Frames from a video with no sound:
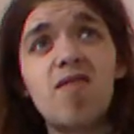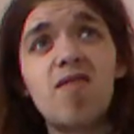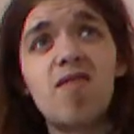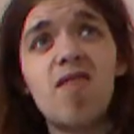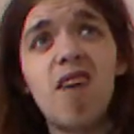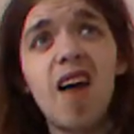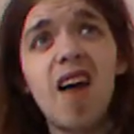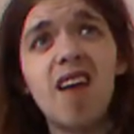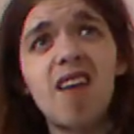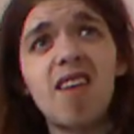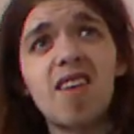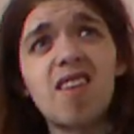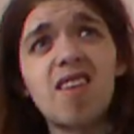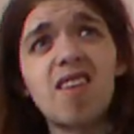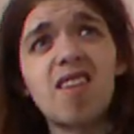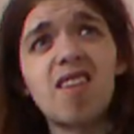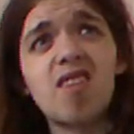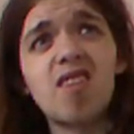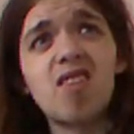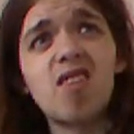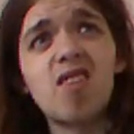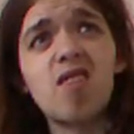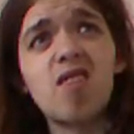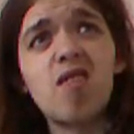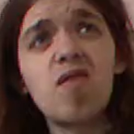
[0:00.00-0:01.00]

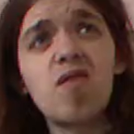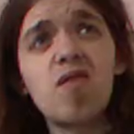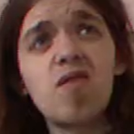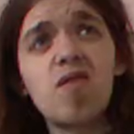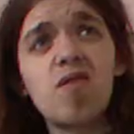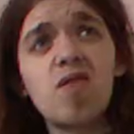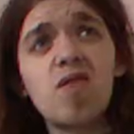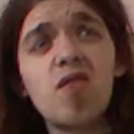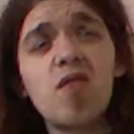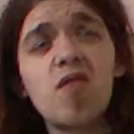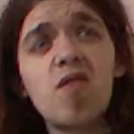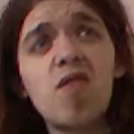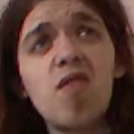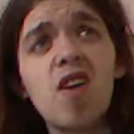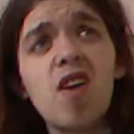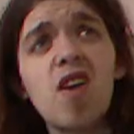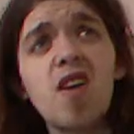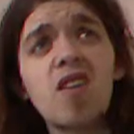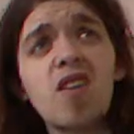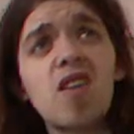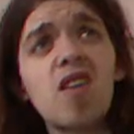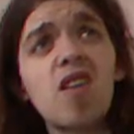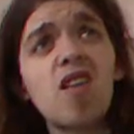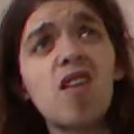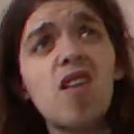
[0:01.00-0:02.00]
fans of Tomb
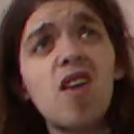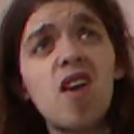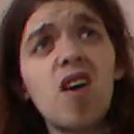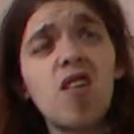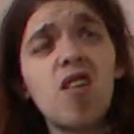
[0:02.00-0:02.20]
Raider.